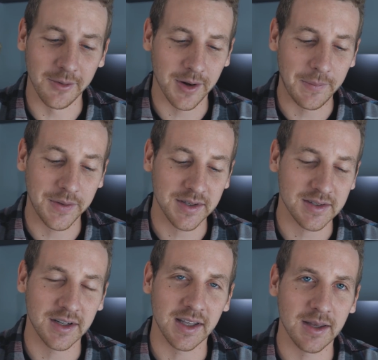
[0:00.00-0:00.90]
When I put this
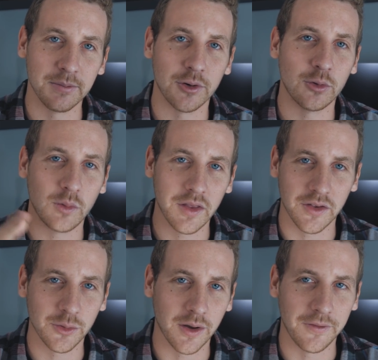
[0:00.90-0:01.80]
on a gimbal with
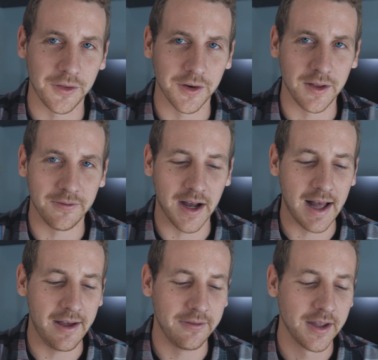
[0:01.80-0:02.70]
the
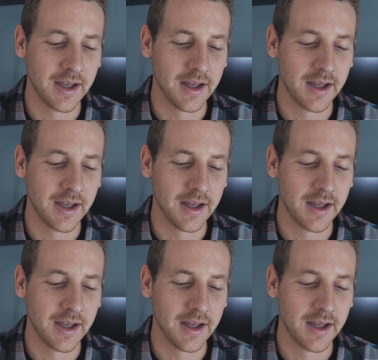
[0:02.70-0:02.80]
12-35,